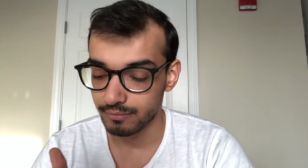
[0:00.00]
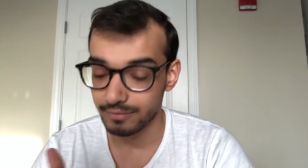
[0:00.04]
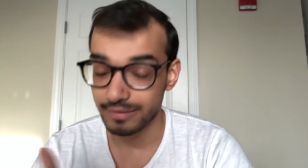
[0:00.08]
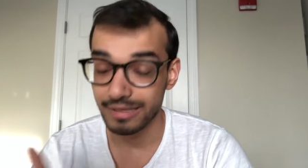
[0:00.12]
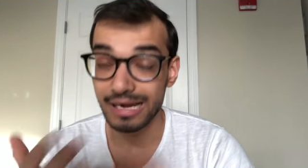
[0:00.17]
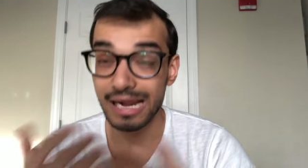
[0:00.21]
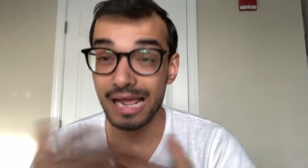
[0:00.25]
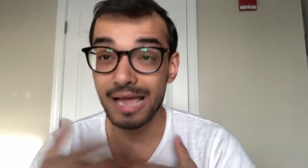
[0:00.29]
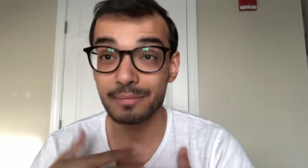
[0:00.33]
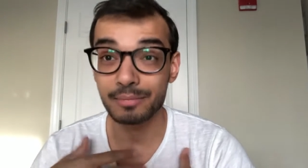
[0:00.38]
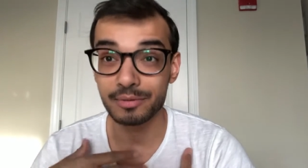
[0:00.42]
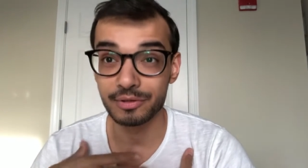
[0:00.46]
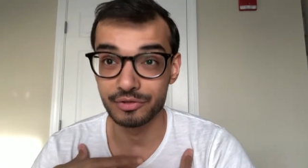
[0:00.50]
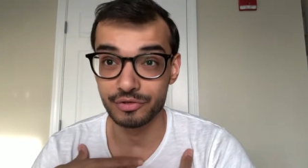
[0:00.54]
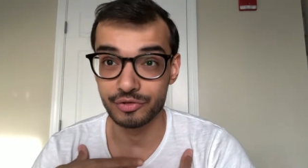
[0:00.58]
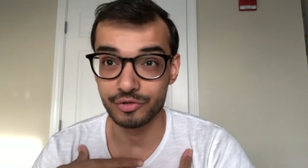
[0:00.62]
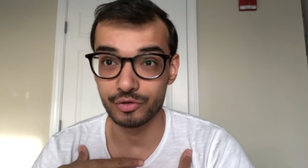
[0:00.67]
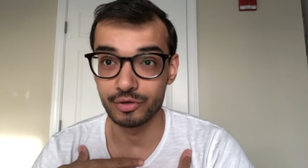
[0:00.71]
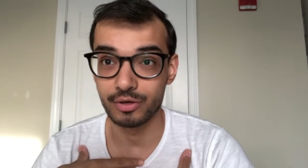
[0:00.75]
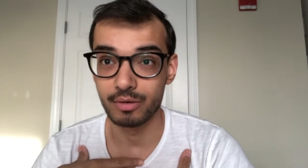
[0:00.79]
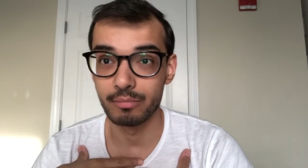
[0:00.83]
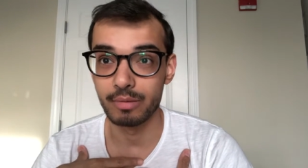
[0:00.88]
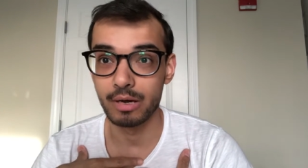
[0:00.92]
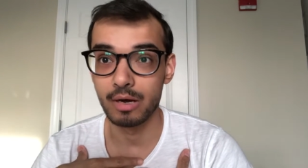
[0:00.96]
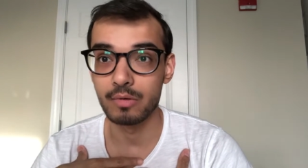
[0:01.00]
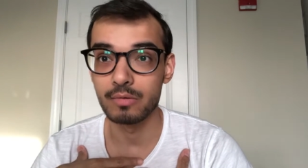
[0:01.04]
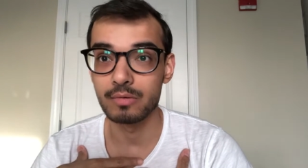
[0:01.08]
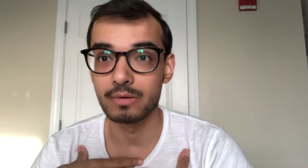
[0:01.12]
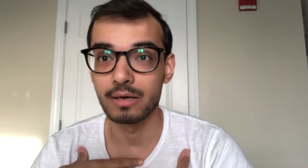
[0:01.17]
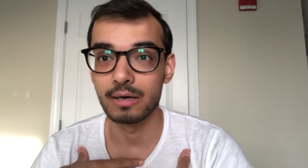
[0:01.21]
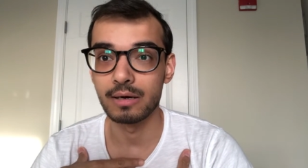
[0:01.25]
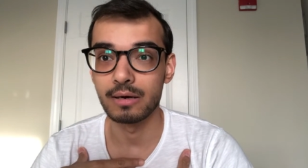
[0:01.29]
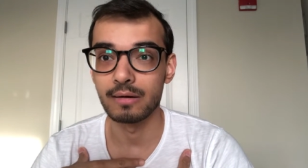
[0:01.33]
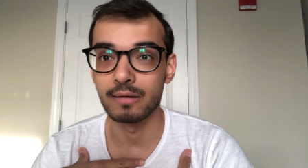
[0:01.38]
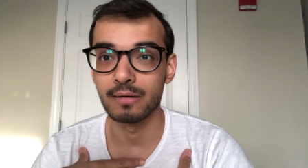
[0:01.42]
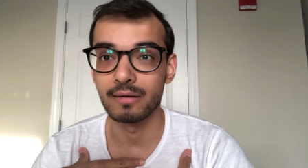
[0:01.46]
that I'm concerned about,
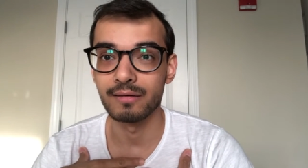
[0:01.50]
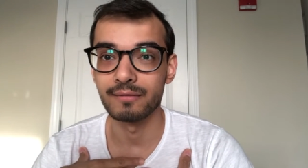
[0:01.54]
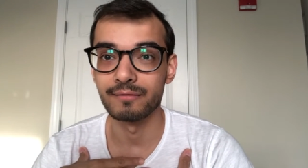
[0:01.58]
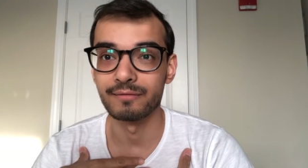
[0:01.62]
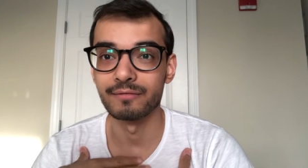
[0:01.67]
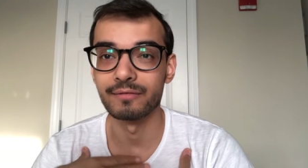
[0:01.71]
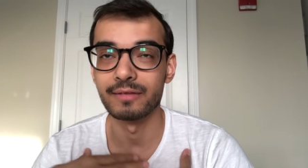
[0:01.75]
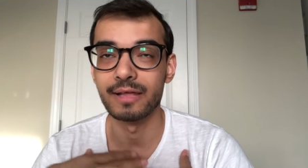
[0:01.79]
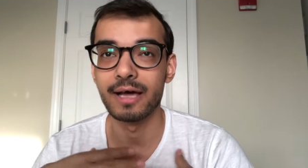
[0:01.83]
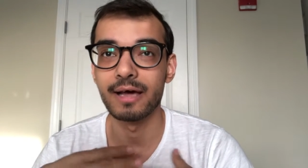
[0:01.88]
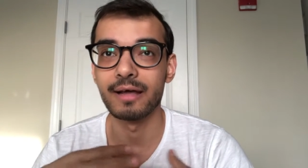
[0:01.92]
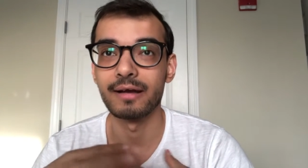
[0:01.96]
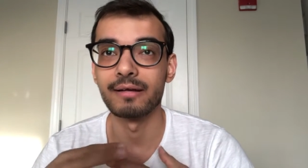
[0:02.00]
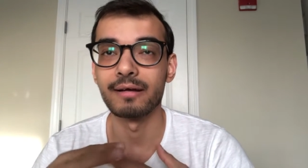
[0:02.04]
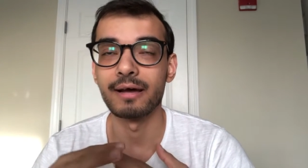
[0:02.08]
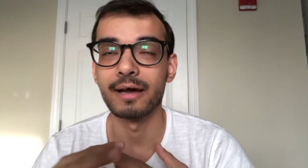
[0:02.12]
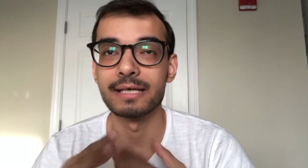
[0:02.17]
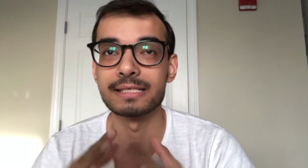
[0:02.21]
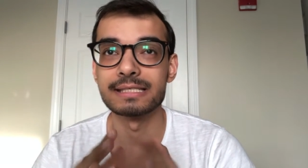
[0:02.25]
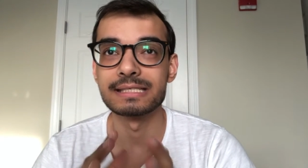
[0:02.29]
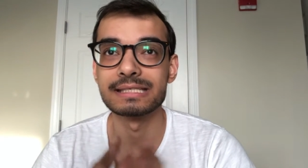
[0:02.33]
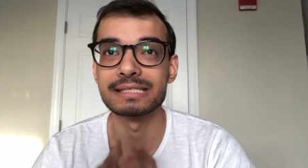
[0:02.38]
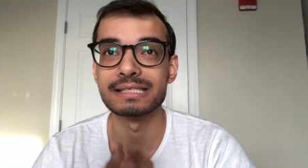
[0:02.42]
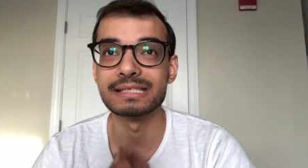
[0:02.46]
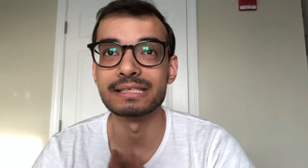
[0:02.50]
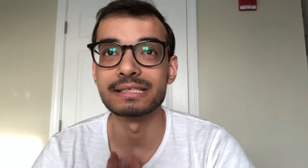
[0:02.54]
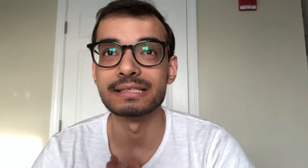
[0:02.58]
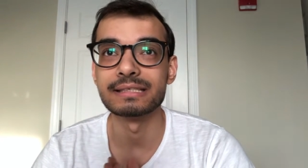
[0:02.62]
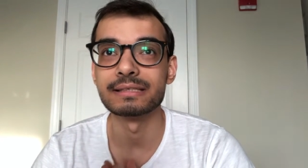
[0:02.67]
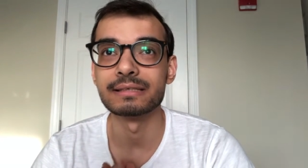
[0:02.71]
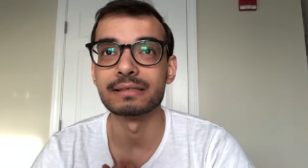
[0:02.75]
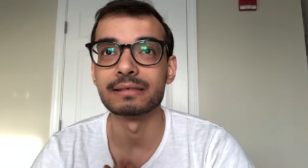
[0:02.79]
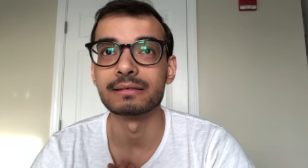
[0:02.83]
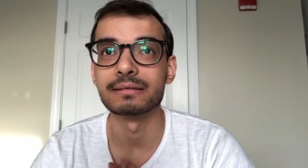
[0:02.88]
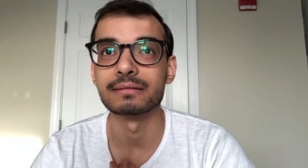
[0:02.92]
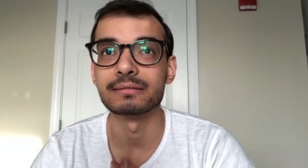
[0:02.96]
that I
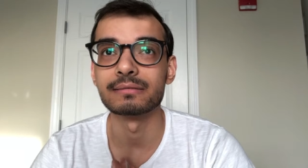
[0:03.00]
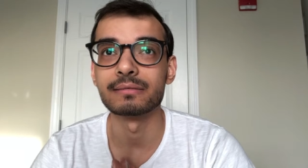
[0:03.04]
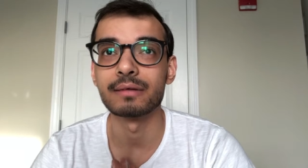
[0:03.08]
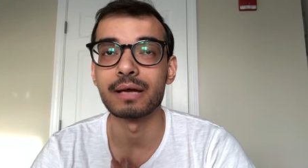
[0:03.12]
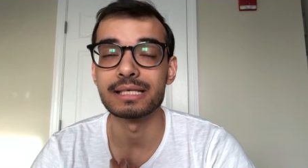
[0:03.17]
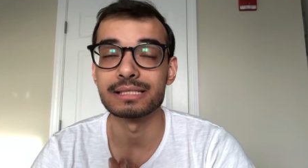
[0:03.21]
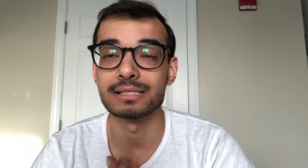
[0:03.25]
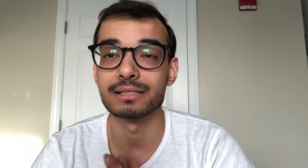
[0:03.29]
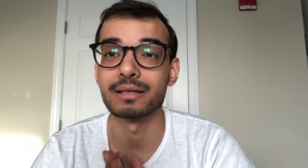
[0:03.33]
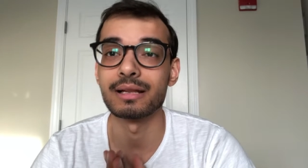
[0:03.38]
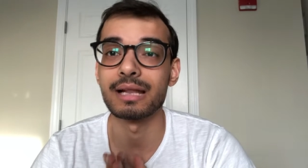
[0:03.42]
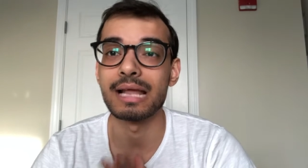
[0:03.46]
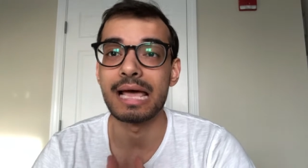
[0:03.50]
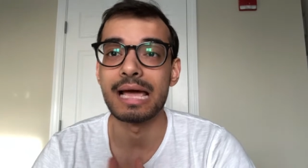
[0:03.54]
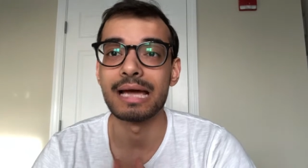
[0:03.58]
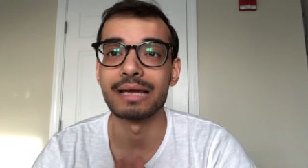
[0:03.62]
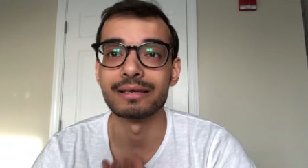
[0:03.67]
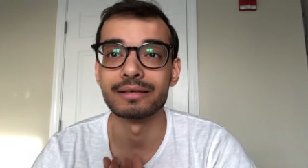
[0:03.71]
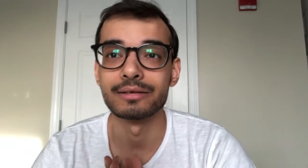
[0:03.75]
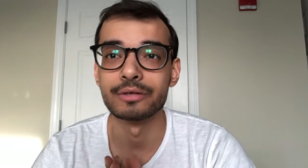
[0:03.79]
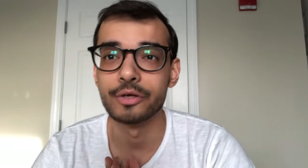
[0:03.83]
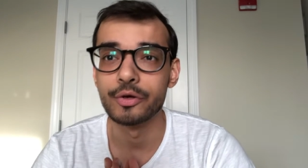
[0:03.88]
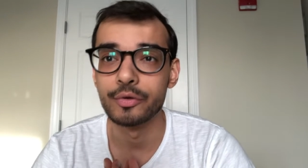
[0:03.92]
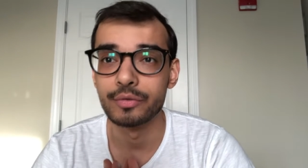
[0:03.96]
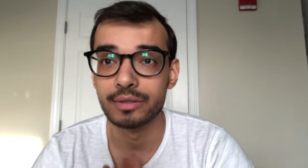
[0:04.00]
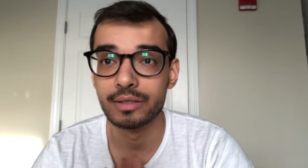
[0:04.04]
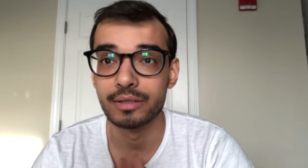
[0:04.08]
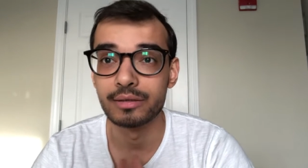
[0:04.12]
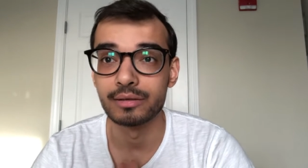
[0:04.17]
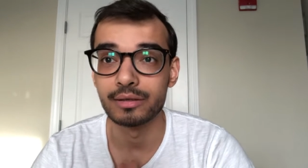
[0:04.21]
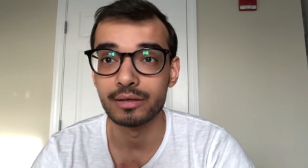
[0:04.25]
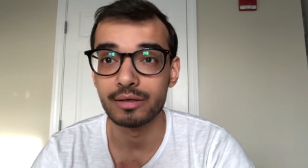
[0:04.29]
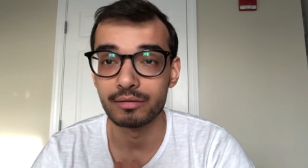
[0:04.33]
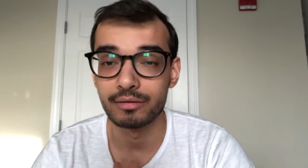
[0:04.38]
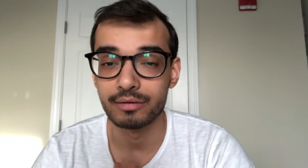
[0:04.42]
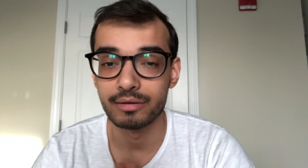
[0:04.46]
see as a lag in
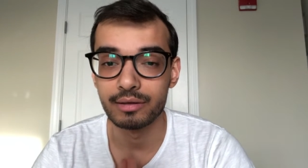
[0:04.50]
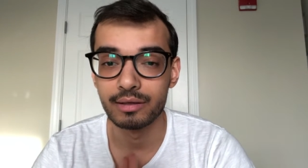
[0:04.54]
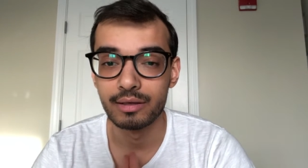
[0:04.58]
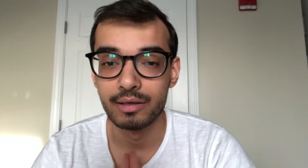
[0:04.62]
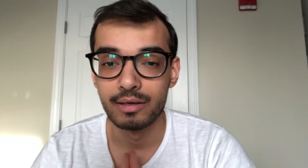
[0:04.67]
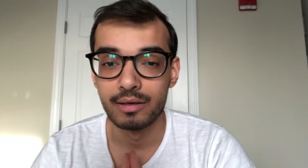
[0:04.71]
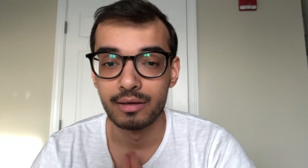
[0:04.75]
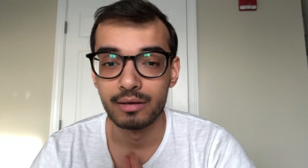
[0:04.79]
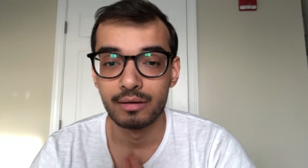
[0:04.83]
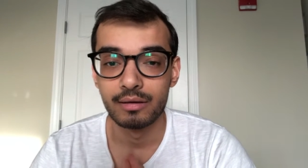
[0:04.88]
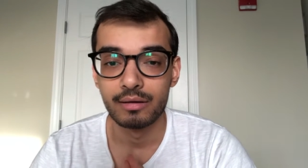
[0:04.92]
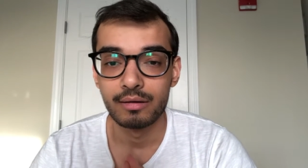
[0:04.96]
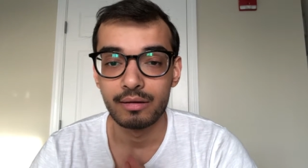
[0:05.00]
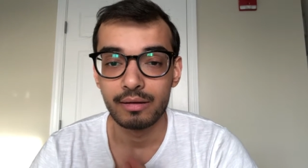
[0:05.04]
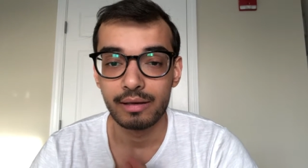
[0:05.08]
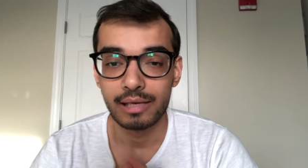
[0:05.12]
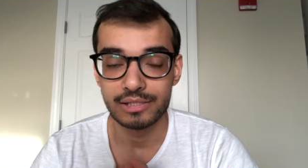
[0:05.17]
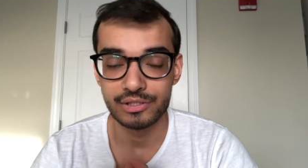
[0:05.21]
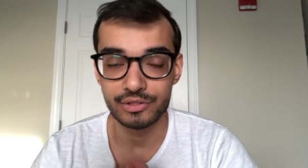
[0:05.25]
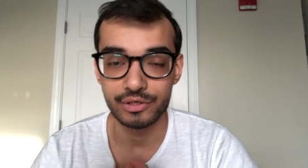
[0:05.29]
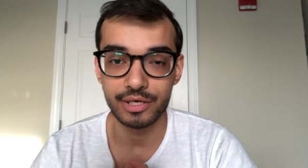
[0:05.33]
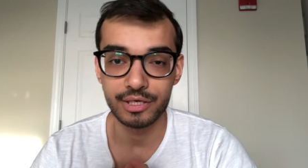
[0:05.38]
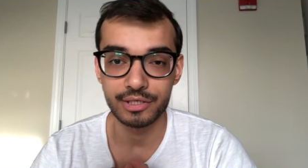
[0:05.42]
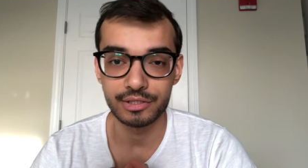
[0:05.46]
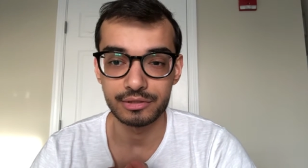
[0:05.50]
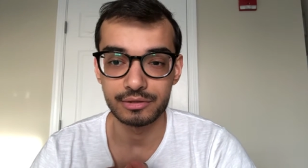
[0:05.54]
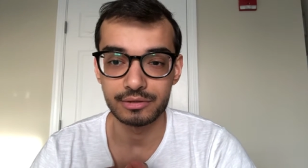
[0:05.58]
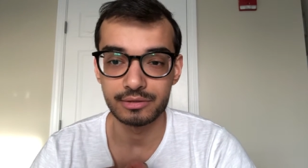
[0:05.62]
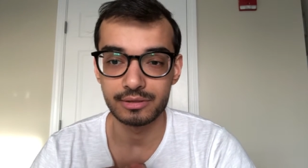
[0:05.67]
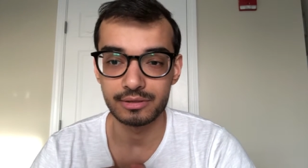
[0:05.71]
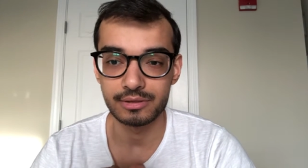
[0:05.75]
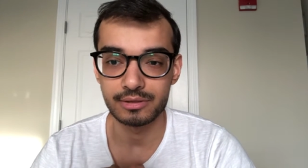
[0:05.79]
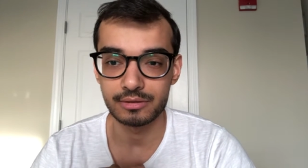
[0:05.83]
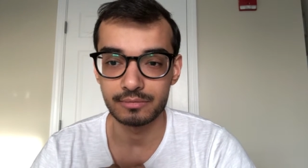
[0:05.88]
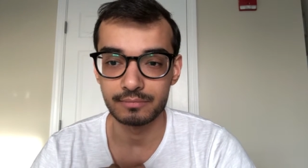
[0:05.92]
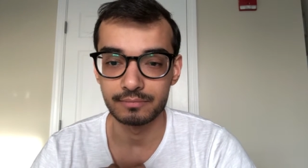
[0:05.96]
the current education
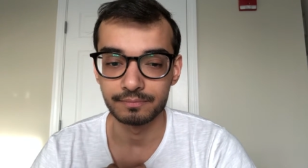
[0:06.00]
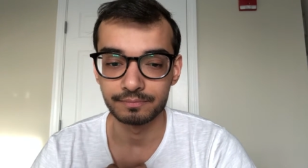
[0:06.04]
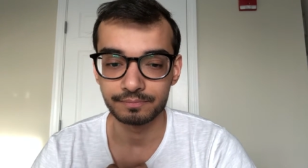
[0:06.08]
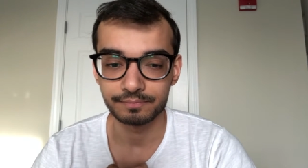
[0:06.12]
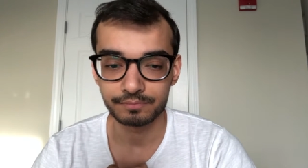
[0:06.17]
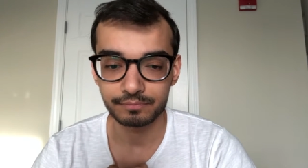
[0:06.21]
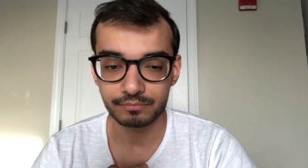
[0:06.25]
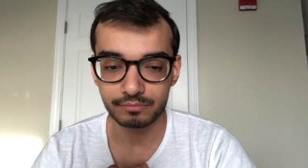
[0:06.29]
system.